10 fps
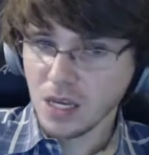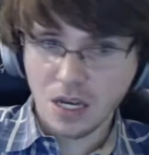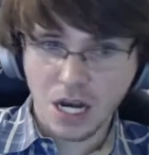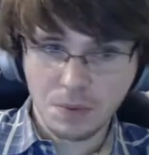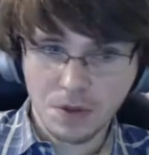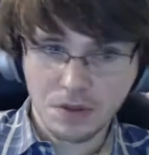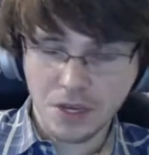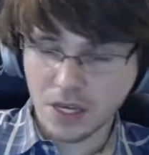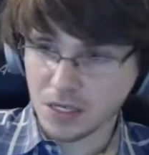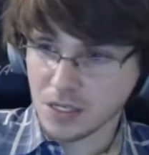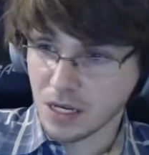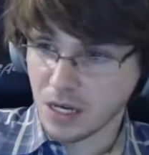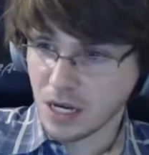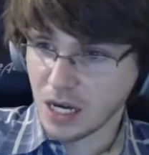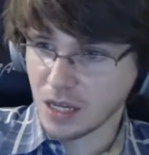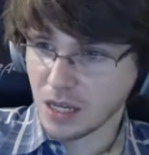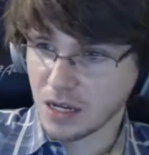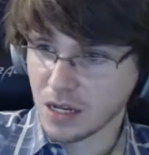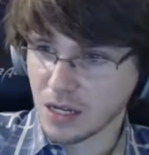couple things uh, highlighted.